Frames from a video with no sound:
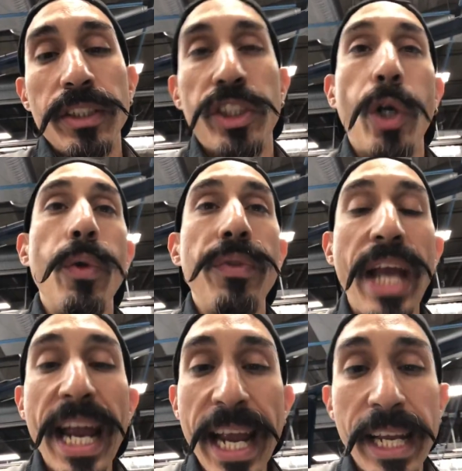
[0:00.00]
So
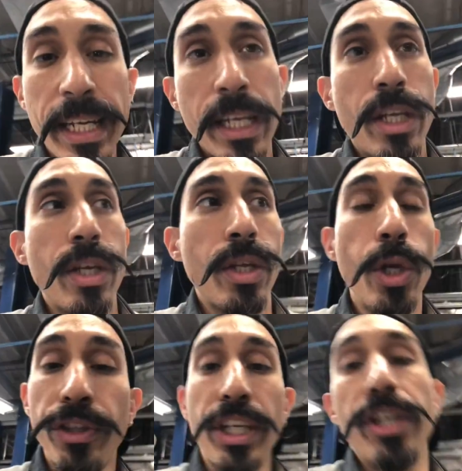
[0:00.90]
then
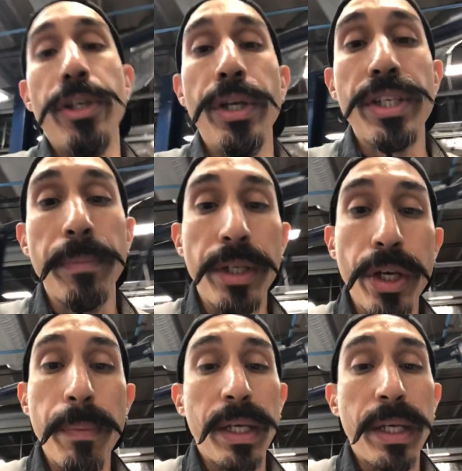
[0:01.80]
you think you're doing something good,